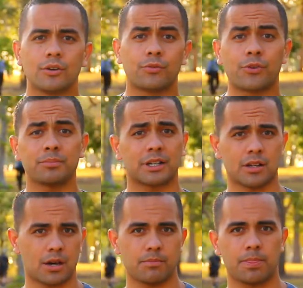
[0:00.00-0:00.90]
from the
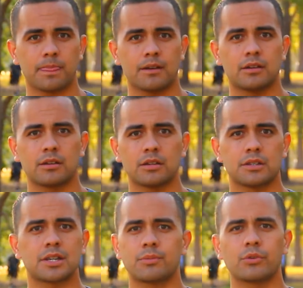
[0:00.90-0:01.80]
club, in
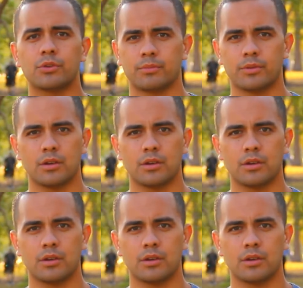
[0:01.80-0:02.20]
some room.